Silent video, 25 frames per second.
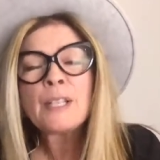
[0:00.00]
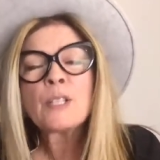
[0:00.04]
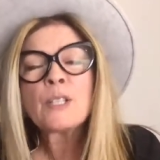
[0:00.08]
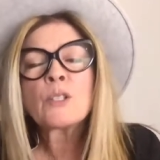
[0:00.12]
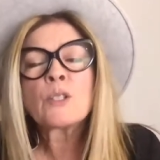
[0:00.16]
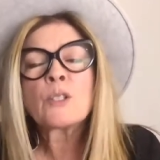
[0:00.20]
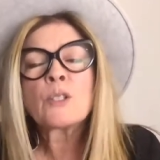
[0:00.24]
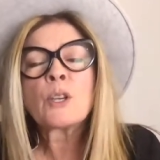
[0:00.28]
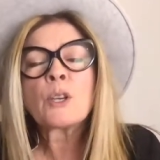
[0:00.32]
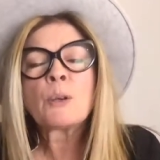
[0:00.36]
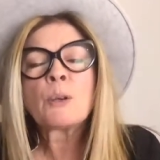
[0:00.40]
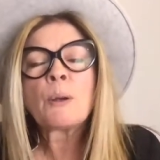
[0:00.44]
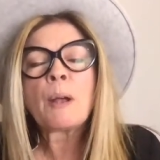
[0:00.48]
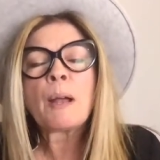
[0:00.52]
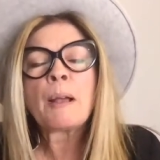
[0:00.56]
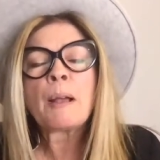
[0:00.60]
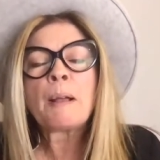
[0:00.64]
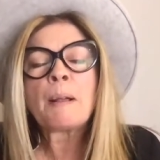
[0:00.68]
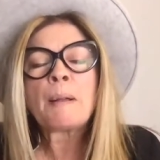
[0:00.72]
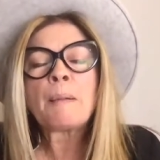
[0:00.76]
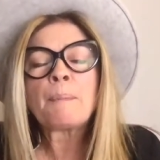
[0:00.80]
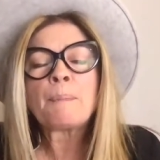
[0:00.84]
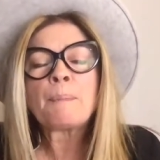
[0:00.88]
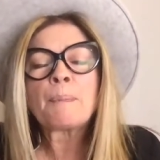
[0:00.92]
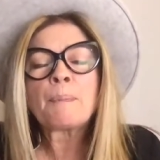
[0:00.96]

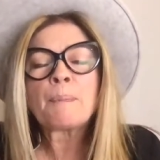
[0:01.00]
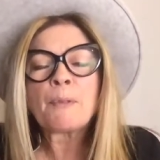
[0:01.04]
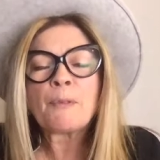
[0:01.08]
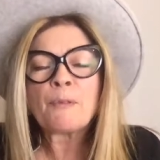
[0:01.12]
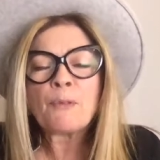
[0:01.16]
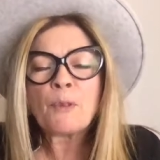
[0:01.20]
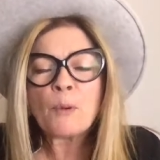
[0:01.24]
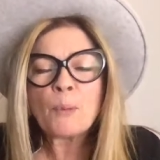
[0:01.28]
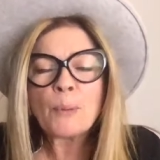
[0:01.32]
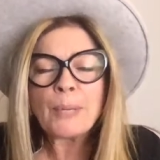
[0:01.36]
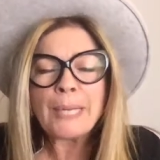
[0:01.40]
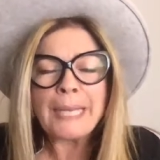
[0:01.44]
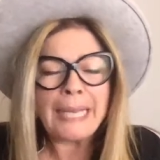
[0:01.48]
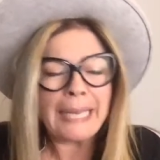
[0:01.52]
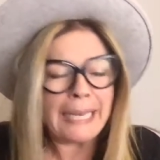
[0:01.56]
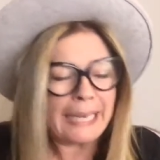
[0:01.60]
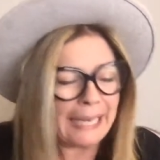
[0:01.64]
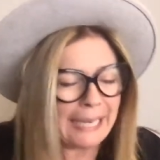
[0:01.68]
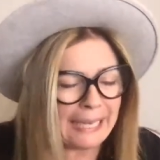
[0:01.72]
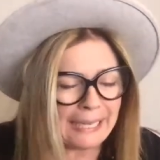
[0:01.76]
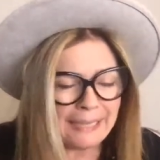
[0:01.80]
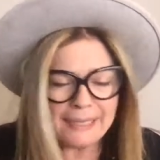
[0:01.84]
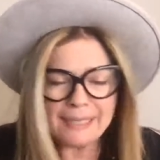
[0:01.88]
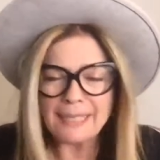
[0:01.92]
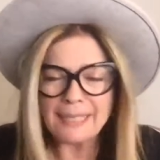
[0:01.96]
So before we get
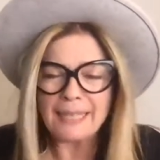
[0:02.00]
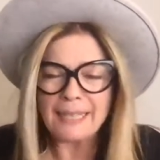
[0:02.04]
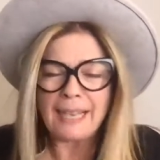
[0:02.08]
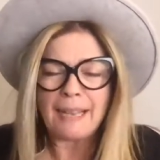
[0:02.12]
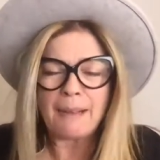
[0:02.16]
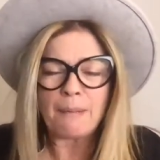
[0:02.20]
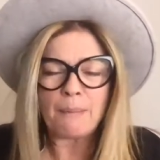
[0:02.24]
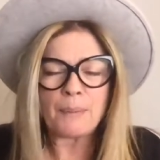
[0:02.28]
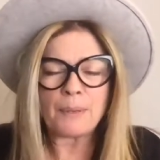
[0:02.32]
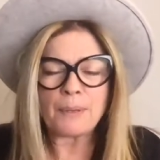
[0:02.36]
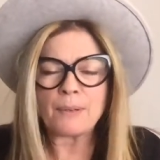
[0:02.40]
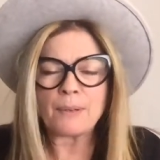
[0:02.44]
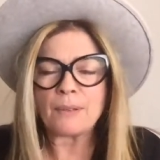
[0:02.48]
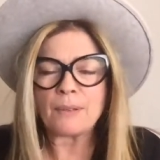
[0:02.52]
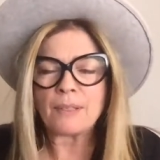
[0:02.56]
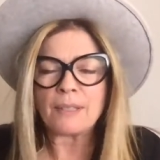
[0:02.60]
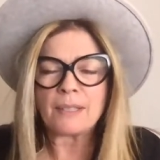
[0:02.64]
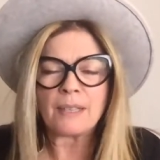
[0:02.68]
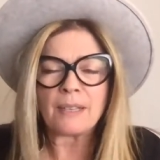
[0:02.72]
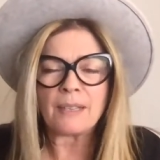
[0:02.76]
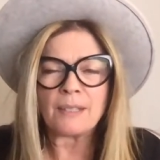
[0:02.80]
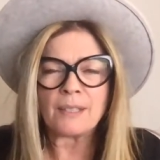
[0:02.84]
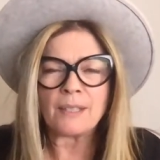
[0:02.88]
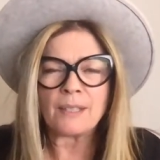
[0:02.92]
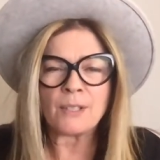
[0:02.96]
into that, because
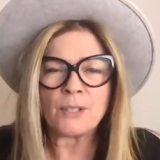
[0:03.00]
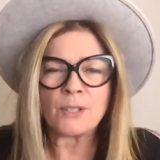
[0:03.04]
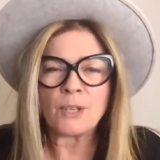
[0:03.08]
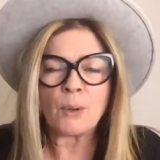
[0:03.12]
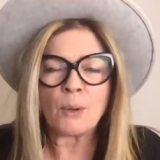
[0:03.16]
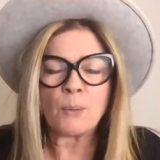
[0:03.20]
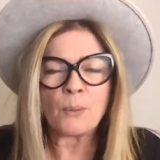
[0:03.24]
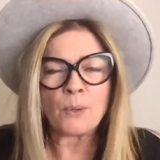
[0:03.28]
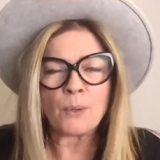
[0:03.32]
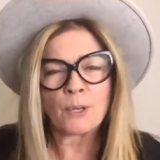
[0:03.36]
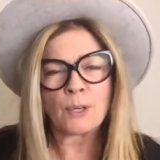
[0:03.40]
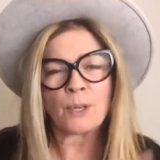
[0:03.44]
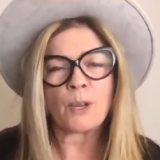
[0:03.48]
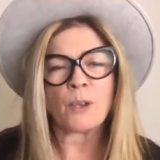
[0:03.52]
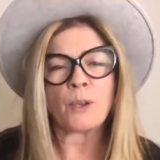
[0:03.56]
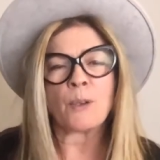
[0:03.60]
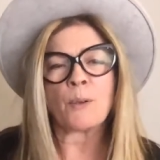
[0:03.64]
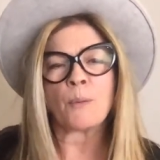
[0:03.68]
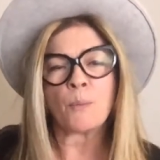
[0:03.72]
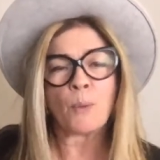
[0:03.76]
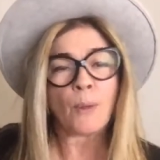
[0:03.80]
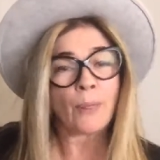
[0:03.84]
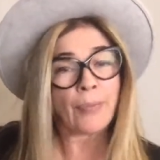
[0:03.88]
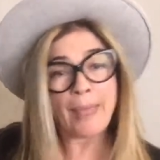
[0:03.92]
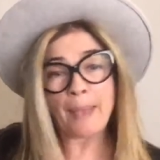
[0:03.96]
I just so want to know
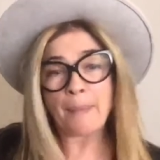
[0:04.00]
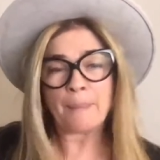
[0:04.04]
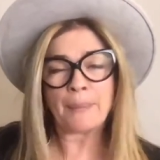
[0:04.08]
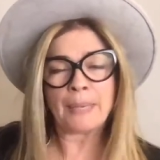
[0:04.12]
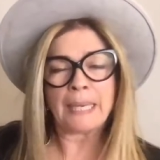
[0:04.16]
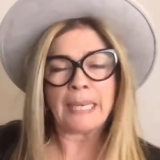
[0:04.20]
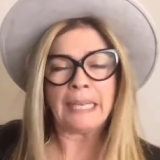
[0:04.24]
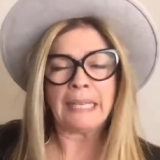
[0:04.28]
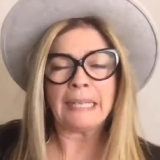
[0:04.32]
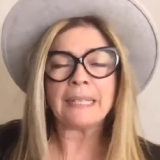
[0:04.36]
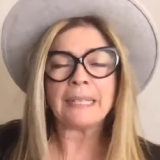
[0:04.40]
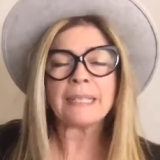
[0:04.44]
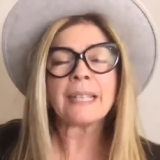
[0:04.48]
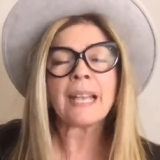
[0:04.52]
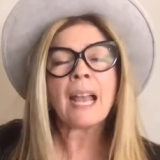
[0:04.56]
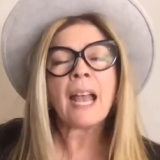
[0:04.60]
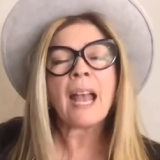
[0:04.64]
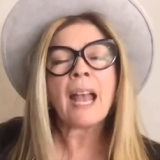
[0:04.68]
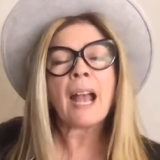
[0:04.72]
what that means,